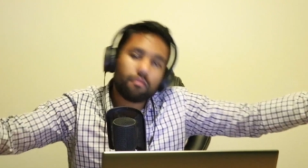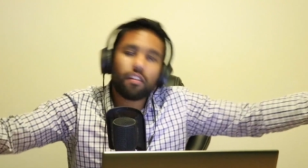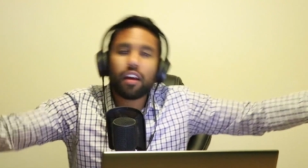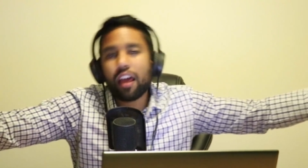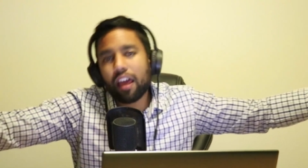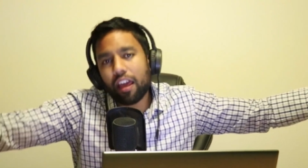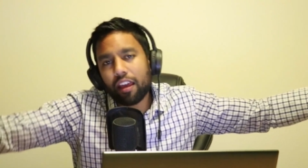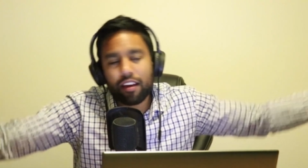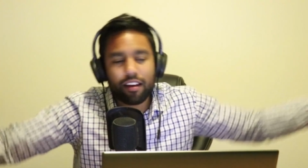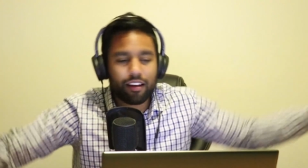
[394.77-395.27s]

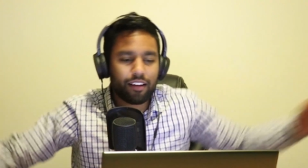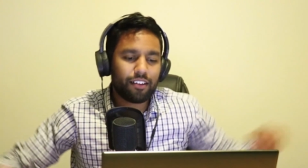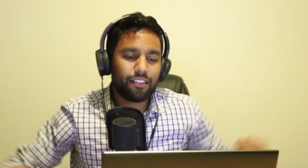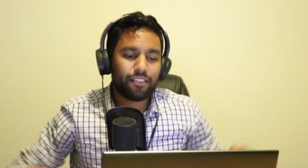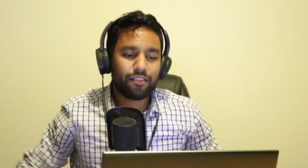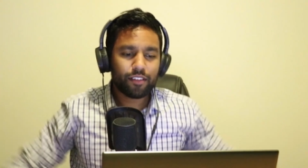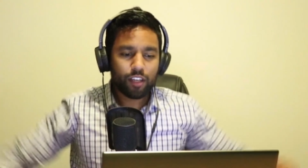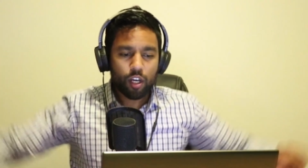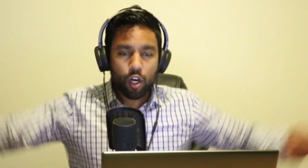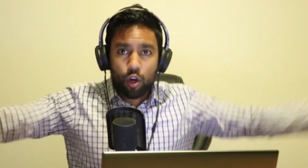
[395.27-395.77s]
Hey,
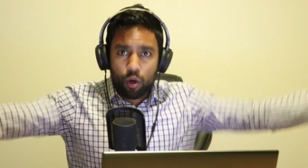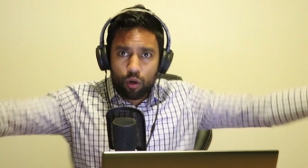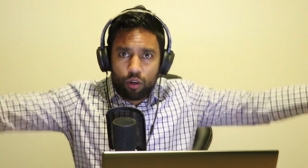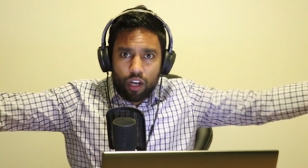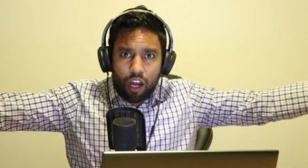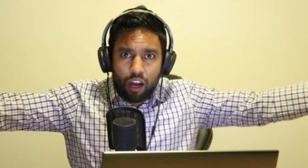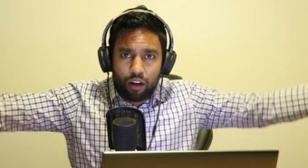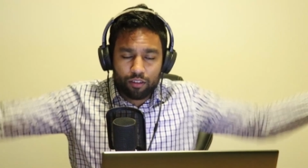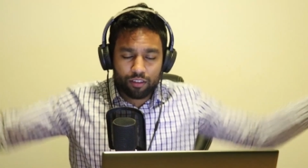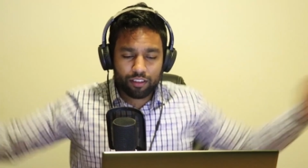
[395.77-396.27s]
who
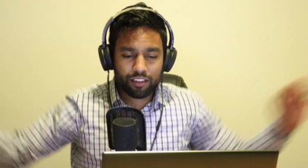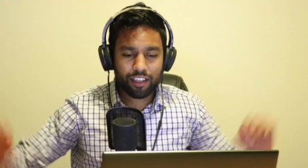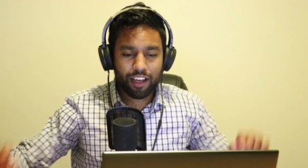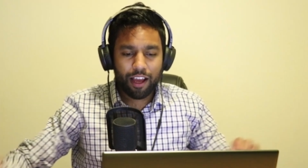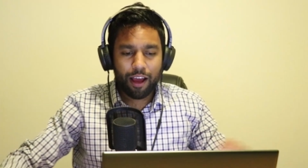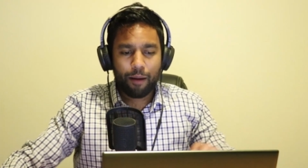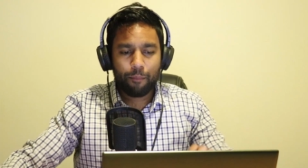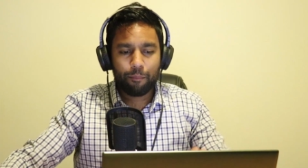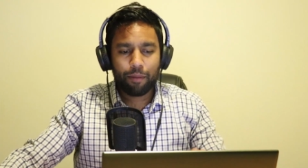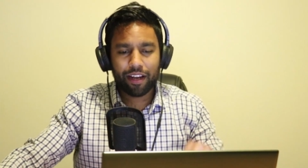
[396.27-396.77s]
knows?
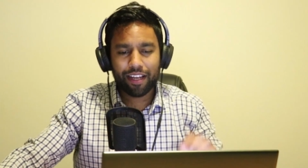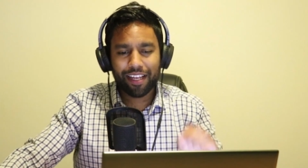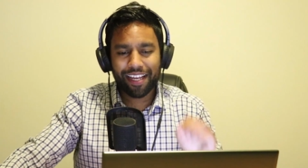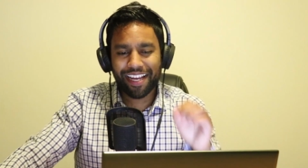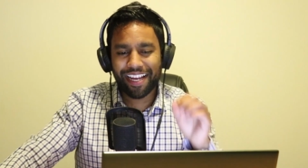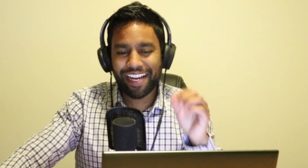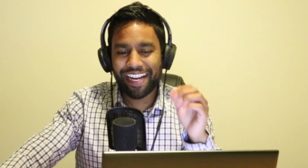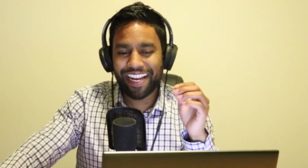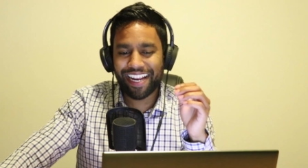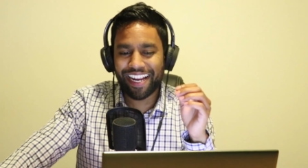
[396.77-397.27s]
But
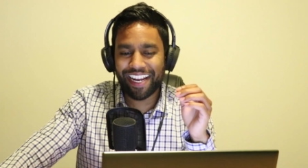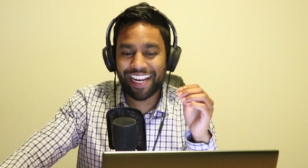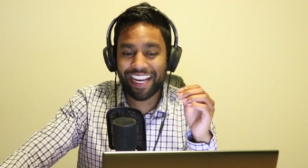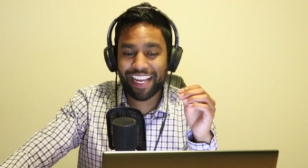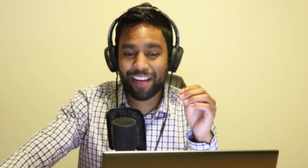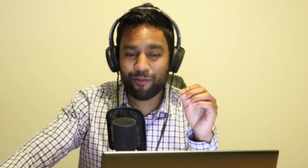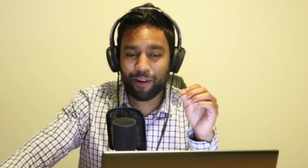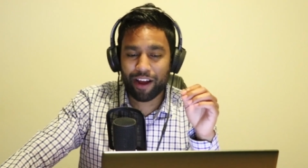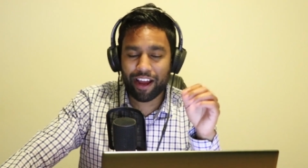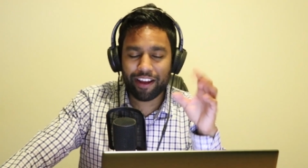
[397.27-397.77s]

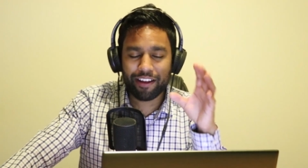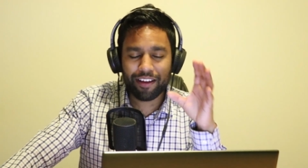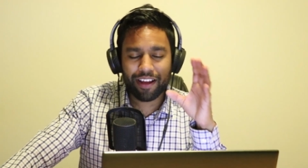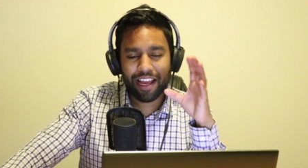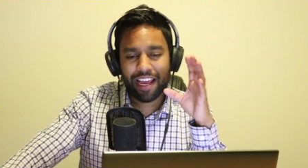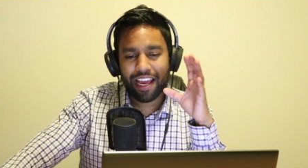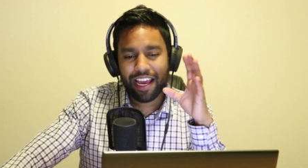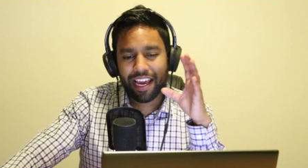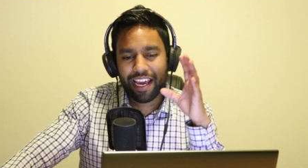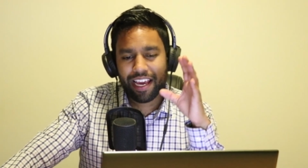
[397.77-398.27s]
anyway,
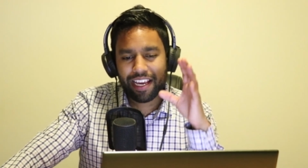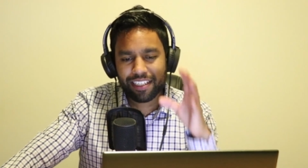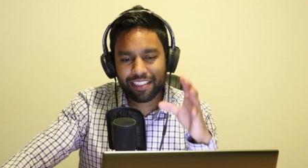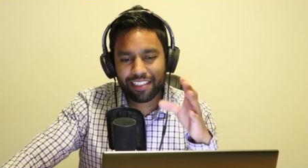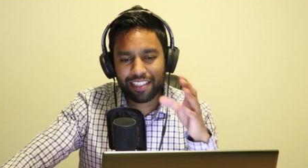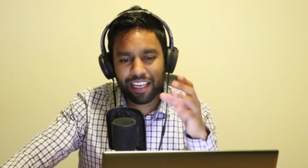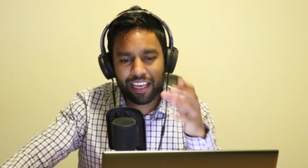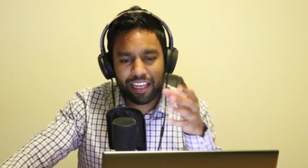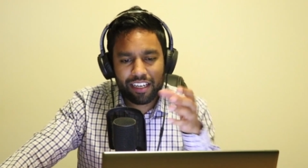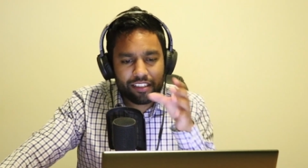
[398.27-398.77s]
he's
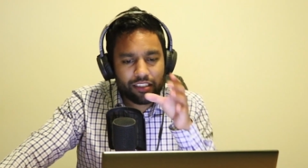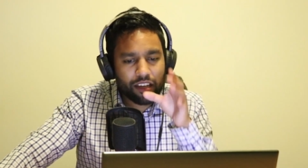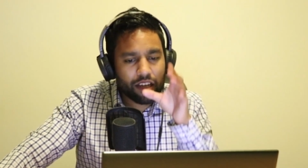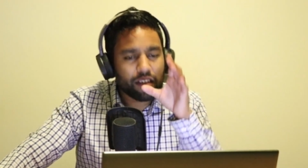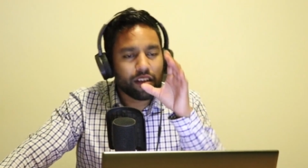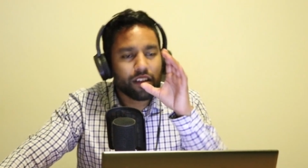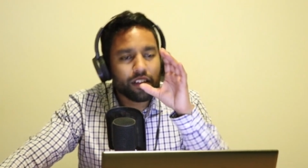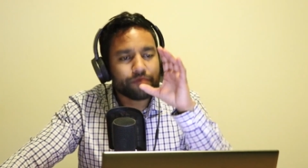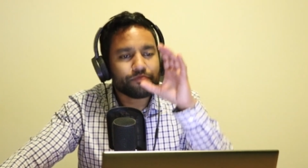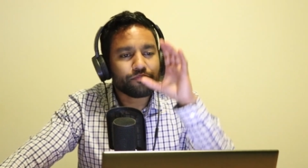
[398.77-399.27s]
there and he's like